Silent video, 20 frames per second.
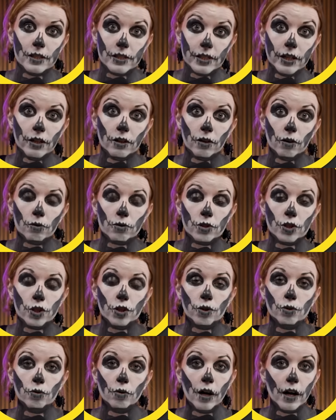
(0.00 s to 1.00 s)
0
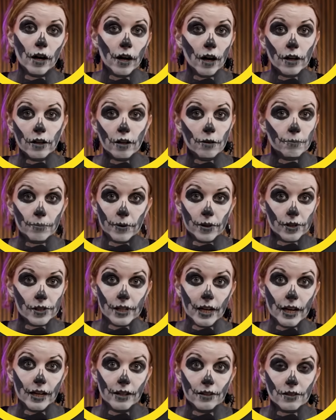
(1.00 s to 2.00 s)
to
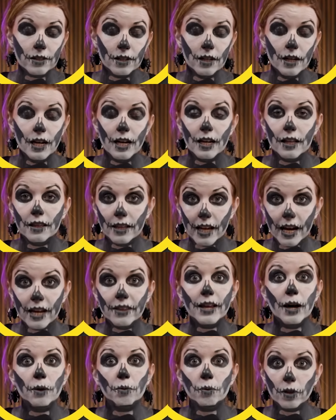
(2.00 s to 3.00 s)
100%,
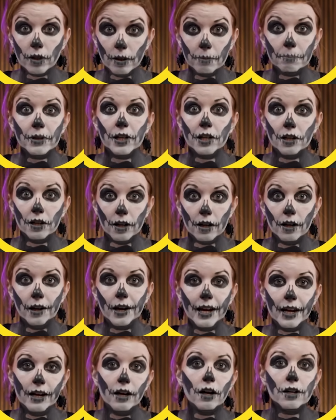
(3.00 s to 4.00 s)
then that will appear
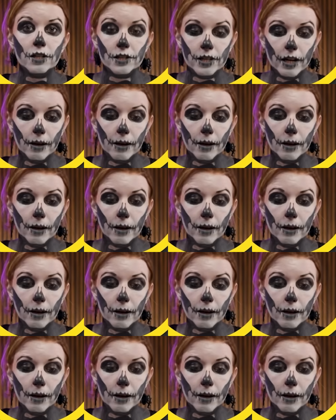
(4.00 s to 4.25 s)
in our